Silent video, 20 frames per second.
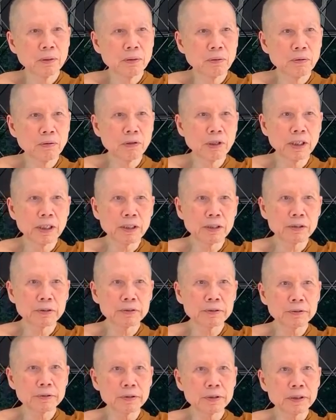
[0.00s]

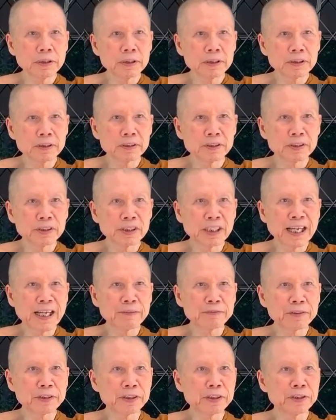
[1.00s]
Well, you
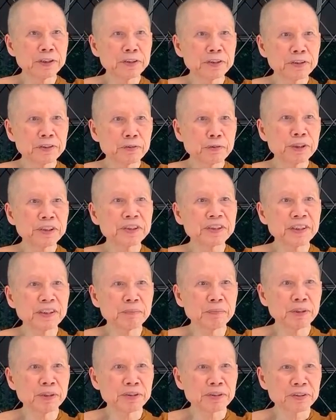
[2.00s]
have to use
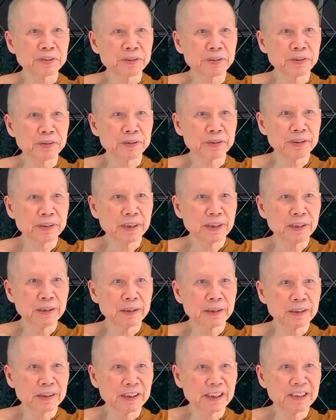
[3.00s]
wisdom also.
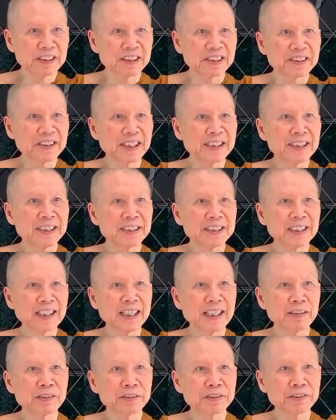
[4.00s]
This is
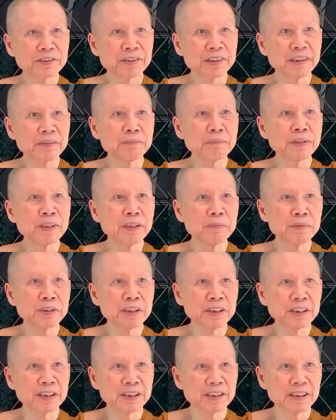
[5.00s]
anicca also,
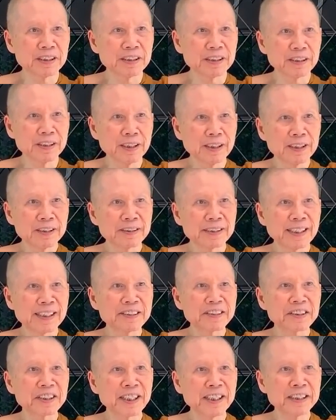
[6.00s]
impermanent.
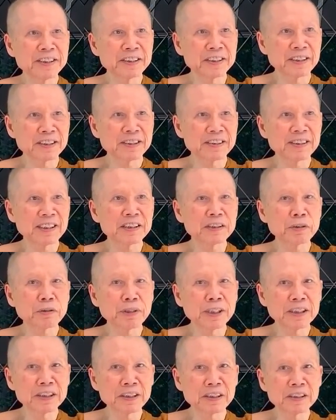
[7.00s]
Things changes,
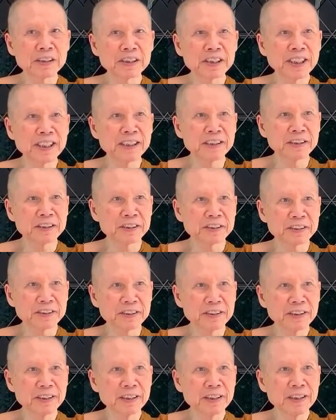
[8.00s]
situation changes.
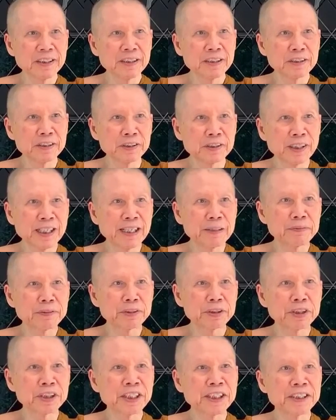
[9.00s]
You have
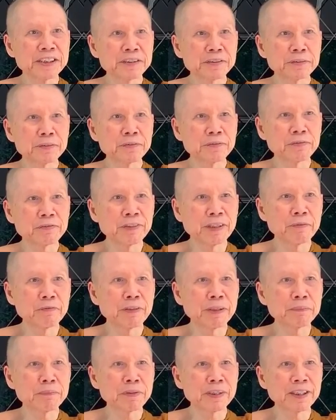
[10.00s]
to change from
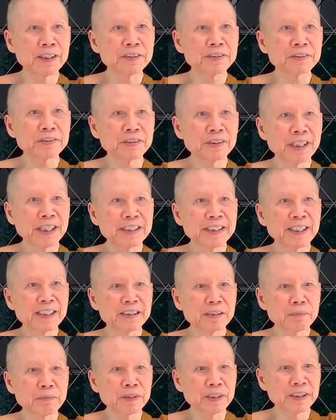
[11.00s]
one place to
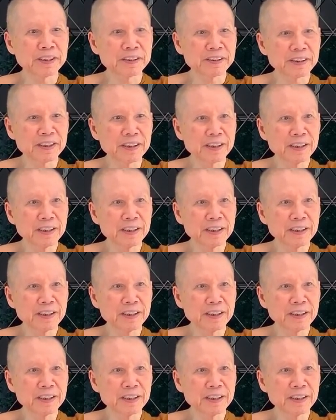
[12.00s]
another place.